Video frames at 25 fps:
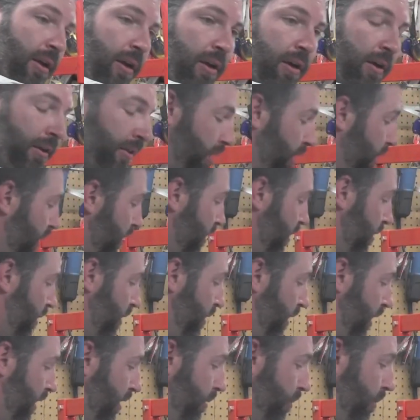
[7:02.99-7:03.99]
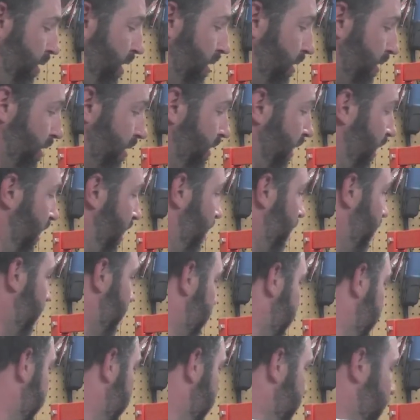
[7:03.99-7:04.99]
or the bead of the tire
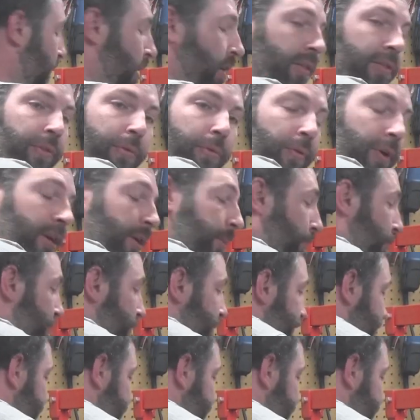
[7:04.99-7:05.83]
or the rim.